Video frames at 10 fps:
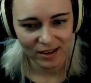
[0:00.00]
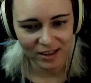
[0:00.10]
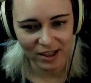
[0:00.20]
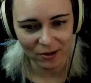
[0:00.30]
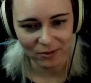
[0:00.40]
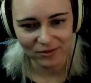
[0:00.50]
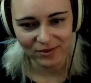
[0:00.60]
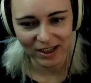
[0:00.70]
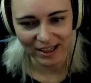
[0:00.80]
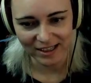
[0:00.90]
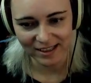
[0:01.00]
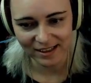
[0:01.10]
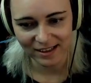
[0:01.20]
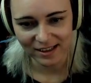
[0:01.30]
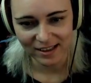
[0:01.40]
you know,
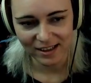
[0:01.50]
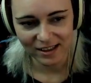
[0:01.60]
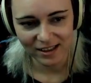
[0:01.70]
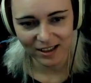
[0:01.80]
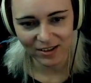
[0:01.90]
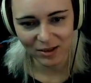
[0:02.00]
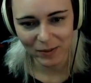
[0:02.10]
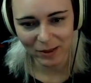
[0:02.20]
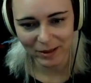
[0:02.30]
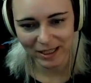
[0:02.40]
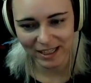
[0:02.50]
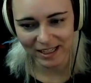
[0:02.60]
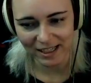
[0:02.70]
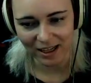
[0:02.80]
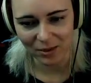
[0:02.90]
nice. Now it's becoming
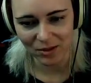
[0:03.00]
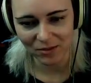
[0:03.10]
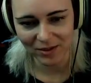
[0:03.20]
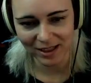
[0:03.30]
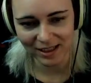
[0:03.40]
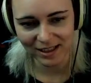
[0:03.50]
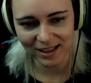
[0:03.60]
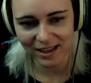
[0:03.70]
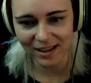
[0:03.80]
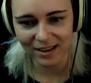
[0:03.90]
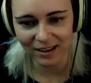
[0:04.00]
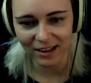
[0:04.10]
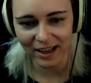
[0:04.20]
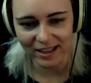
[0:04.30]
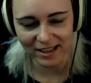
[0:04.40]
daytime, so we can see the
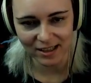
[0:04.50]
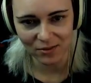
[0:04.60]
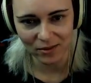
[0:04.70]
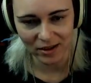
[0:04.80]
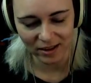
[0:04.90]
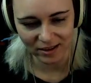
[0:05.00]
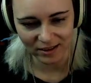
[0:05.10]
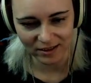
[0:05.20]
light as well.